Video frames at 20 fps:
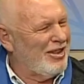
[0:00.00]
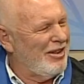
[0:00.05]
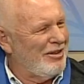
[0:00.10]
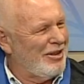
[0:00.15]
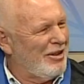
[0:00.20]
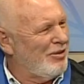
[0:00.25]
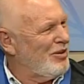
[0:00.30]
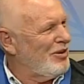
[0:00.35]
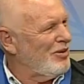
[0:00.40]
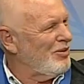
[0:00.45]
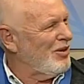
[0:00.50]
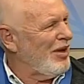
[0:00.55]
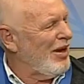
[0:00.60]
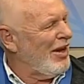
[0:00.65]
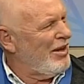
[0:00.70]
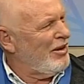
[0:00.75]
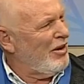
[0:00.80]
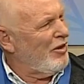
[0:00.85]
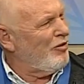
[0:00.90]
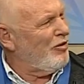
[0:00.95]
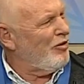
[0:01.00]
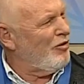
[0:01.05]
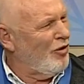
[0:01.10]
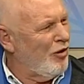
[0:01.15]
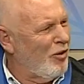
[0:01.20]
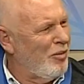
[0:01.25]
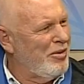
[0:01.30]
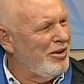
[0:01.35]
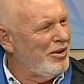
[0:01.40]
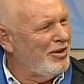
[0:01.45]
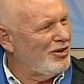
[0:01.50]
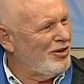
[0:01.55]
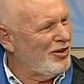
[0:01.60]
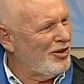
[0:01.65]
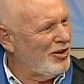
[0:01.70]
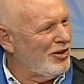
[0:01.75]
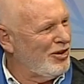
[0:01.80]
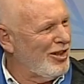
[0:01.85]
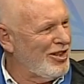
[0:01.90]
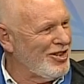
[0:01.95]
I mean, I had over four million
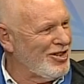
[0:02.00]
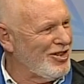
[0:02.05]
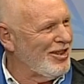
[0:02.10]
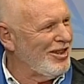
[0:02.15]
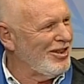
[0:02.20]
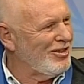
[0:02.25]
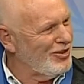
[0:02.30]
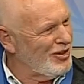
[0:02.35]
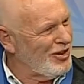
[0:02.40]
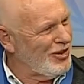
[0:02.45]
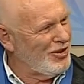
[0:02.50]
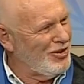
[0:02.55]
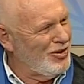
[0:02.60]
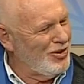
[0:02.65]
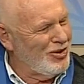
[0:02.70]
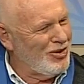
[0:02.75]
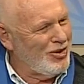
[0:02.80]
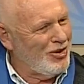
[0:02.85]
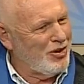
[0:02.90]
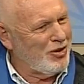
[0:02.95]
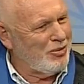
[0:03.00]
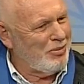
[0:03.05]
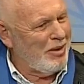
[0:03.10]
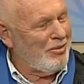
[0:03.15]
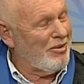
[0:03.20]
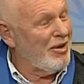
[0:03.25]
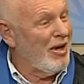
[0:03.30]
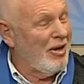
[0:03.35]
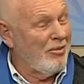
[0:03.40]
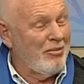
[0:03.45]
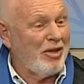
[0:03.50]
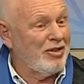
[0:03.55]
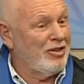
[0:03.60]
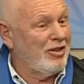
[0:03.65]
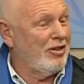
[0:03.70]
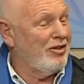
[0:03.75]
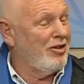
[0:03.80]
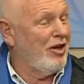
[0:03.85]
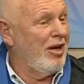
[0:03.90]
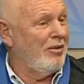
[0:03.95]
circulation then. It was a huge newspaper. Cool.
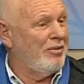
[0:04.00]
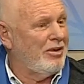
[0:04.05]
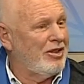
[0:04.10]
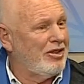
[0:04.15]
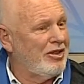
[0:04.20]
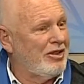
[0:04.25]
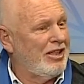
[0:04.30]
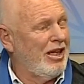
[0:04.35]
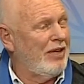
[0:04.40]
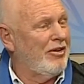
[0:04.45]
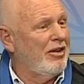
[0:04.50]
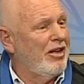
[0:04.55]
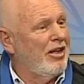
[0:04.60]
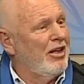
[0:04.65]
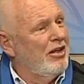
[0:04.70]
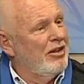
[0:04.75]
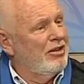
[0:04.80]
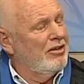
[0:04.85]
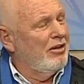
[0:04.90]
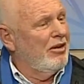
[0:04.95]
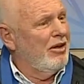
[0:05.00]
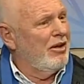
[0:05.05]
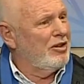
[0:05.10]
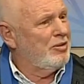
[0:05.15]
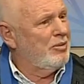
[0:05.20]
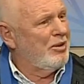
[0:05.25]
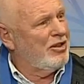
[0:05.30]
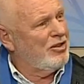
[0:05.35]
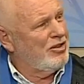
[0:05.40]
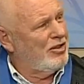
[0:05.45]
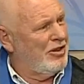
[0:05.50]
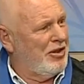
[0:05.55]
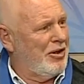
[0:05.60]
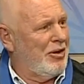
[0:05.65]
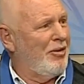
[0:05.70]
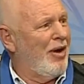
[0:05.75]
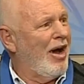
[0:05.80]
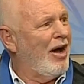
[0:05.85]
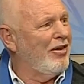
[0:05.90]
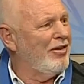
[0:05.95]
Most of the time, we just sat, uh, spent sitting
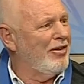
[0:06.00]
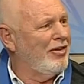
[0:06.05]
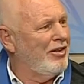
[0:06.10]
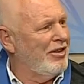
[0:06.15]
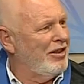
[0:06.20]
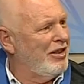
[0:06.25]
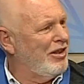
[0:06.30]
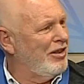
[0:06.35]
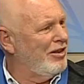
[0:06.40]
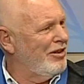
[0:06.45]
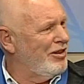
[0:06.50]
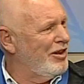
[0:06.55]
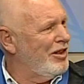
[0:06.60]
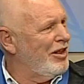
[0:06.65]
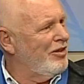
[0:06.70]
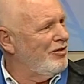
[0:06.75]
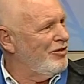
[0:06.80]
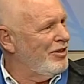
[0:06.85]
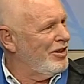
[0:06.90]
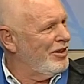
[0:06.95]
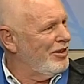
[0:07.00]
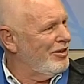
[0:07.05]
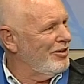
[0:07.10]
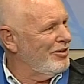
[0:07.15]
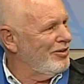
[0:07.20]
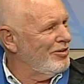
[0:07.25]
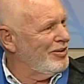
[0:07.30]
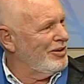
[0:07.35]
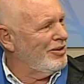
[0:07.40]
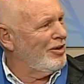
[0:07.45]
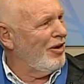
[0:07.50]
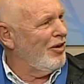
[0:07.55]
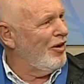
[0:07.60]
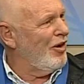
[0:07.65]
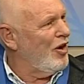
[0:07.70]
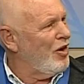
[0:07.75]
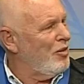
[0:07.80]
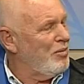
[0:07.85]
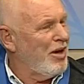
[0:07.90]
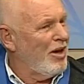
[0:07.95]
around in the in the evening and would go
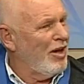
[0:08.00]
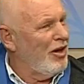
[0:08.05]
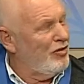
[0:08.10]
home.